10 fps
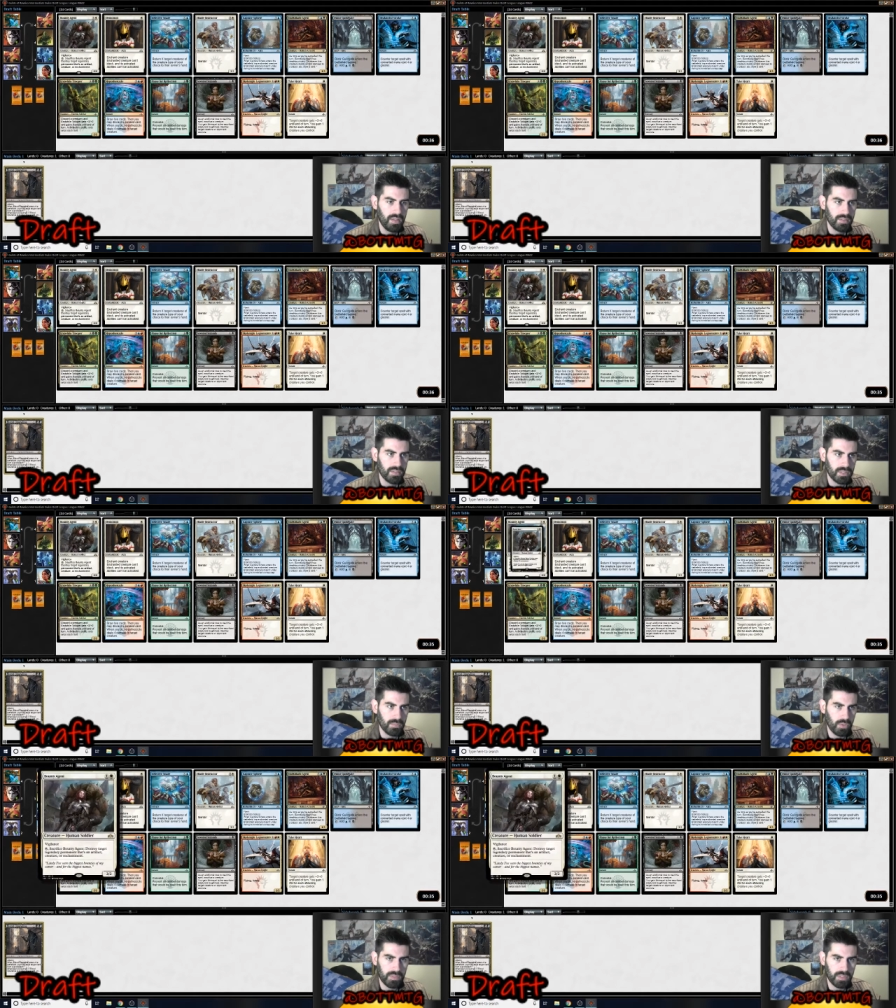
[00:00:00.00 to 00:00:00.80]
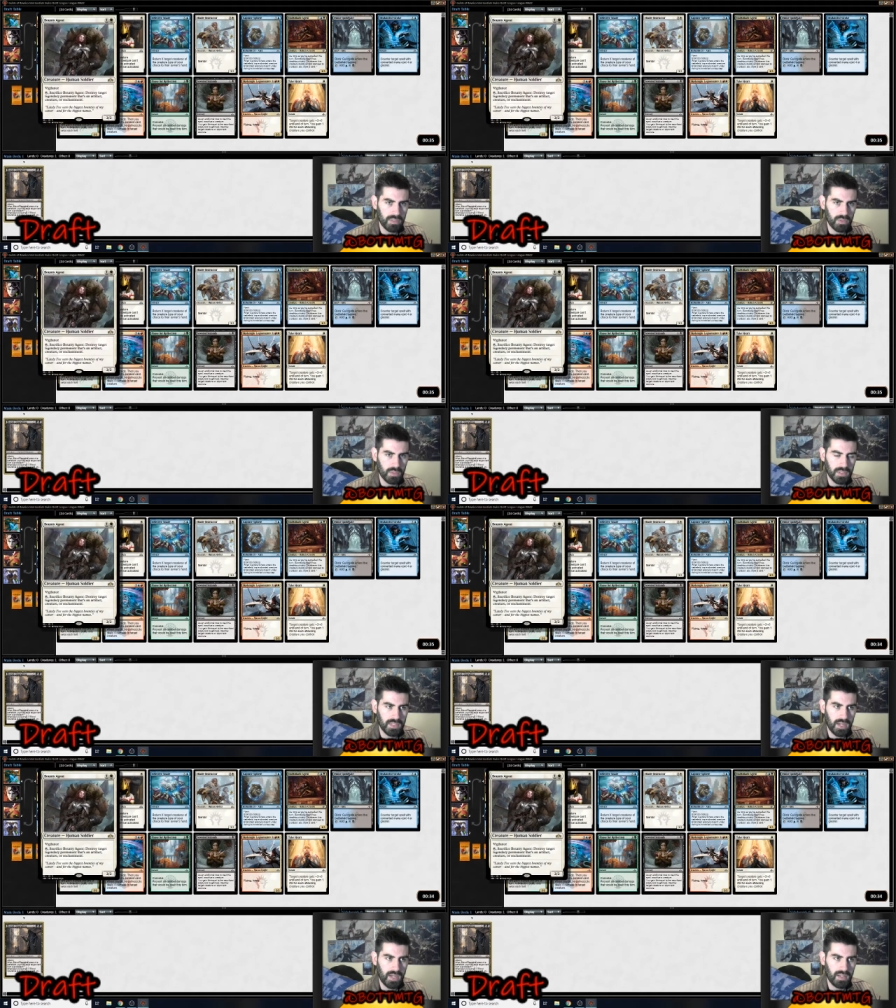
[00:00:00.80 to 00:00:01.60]
so it's more of a constructed
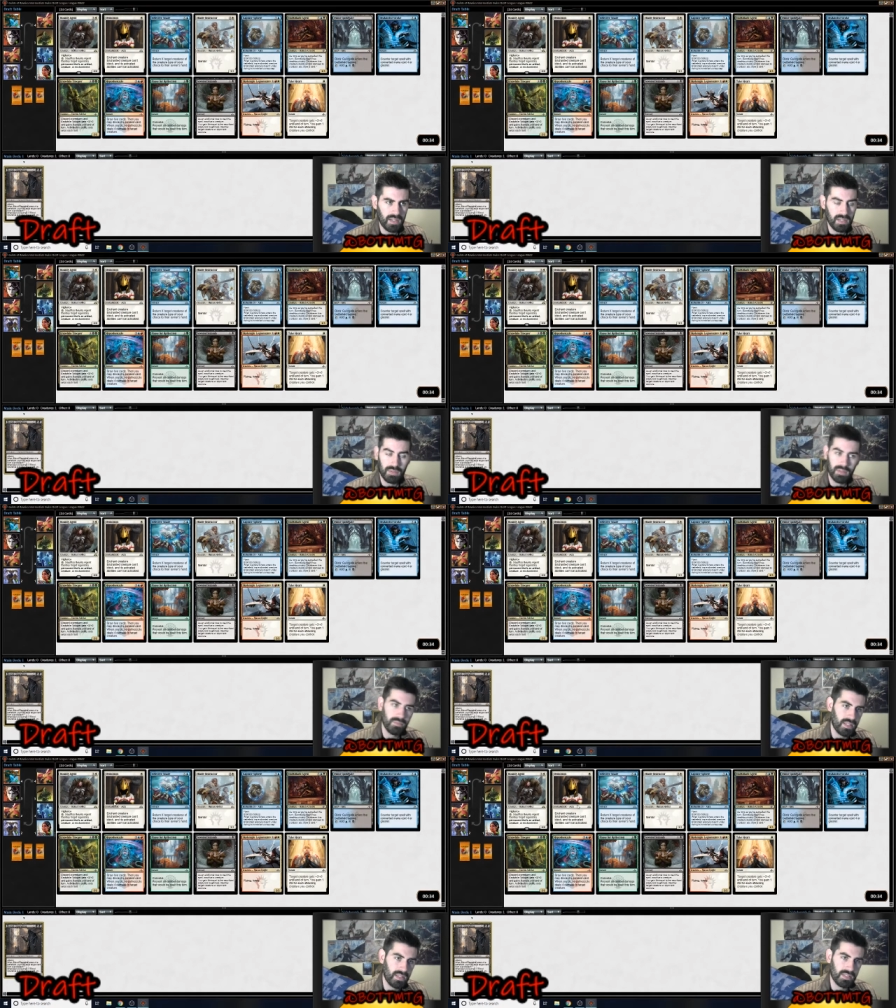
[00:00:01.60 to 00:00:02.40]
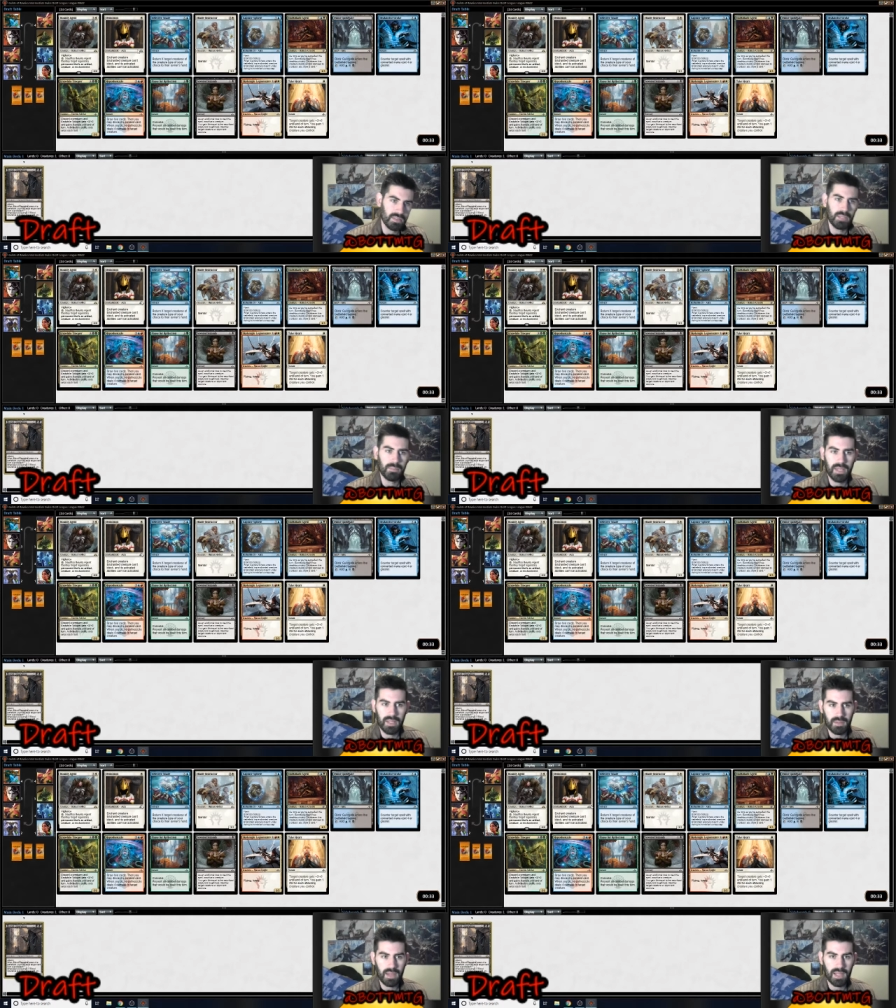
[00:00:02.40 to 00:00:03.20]
card, and even it isn't seeing
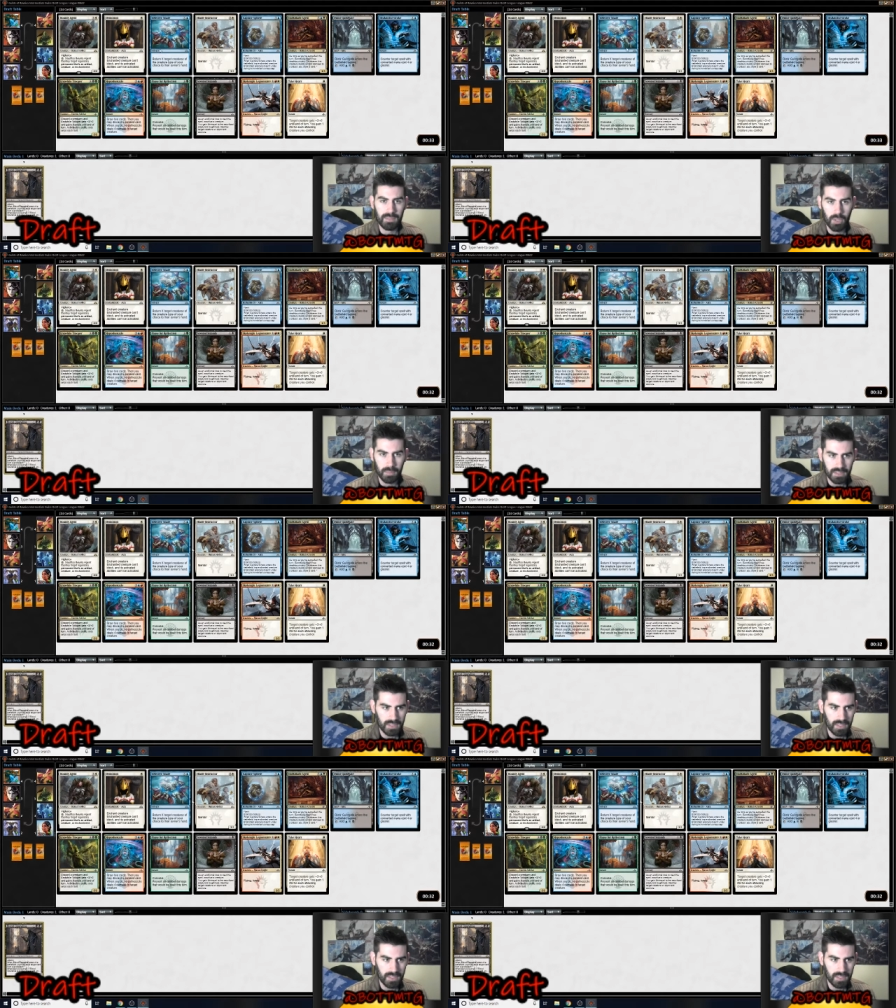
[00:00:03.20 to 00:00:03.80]
play at the moment.